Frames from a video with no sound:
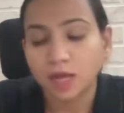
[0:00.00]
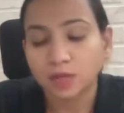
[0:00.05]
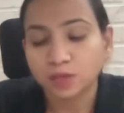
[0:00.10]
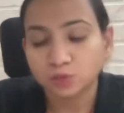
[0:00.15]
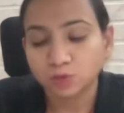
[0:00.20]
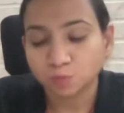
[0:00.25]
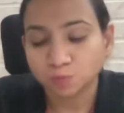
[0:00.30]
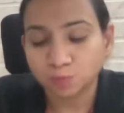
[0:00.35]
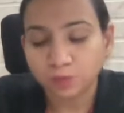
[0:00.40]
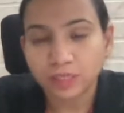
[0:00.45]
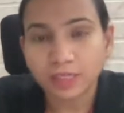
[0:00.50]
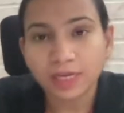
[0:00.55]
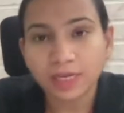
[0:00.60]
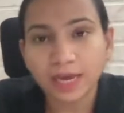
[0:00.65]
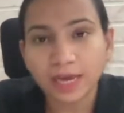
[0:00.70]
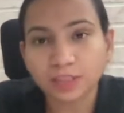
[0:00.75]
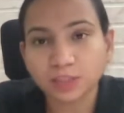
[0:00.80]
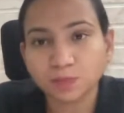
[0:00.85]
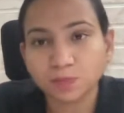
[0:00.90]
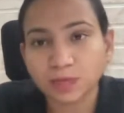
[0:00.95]
So
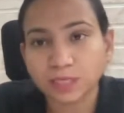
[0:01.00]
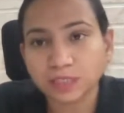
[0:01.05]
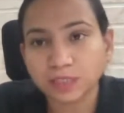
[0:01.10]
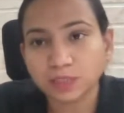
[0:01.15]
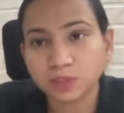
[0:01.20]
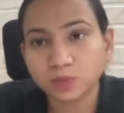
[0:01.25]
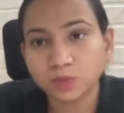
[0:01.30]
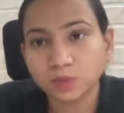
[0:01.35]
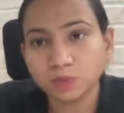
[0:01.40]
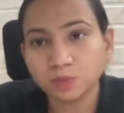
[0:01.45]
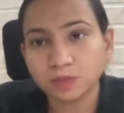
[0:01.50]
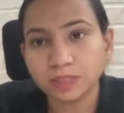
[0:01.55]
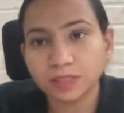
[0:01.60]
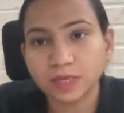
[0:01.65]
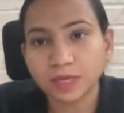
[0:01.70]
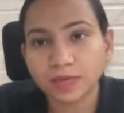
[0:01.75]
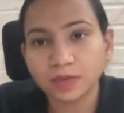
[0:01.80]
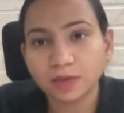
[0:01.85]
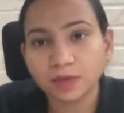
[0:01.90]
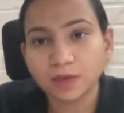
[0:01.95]
Bx minus will be
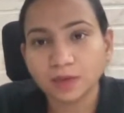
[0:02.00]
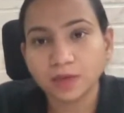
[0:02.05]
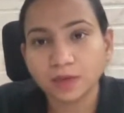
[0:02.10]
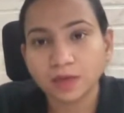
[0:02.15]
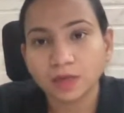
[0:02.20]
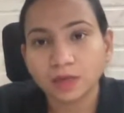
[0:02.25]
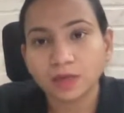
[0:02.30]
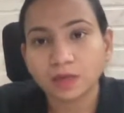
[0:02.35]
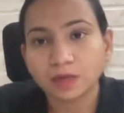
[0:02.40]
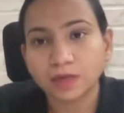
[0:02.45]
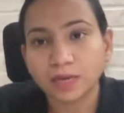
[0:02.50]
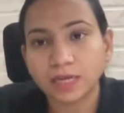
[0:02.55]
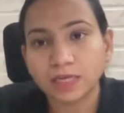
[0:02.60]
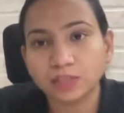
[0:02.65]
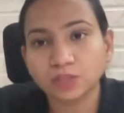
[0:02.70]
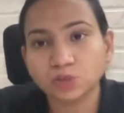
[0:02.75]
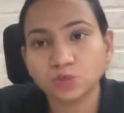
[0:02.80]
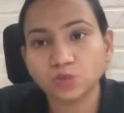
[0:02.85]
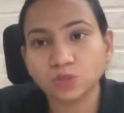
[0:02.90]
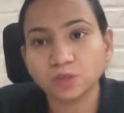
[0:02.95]
there,
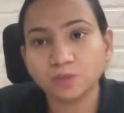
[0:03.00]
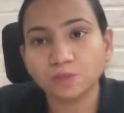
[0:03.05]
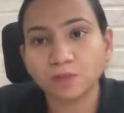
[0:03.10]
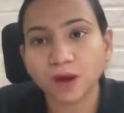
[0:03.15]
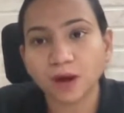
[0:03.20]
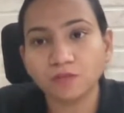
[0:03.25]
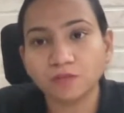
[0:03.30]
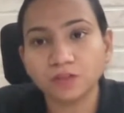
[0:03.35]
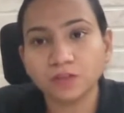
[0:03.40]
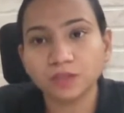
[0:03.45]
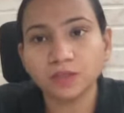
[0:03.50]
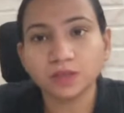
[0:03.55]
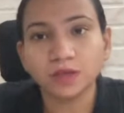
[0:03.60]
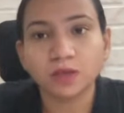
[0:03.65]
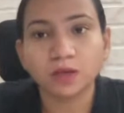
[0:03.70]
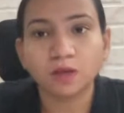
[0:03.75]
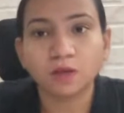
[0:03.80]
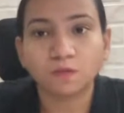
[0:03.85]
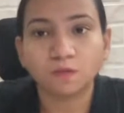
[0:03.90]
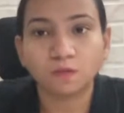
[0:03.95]
raised to the power
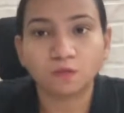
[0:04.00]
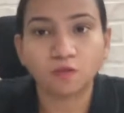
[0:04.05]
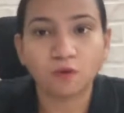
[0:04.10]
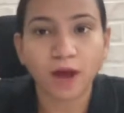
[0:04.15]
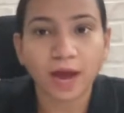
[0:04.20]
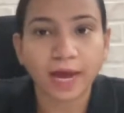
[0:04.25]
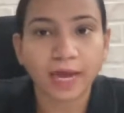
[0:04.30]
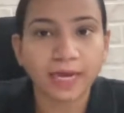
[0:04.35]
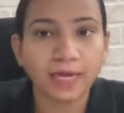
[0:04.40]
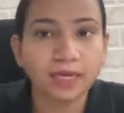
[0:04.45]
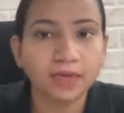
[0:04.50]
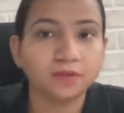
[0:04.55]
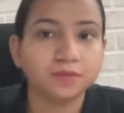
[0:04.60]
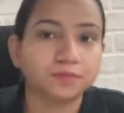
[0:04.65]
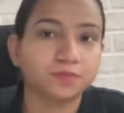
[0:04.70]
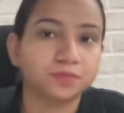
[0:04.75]
Y,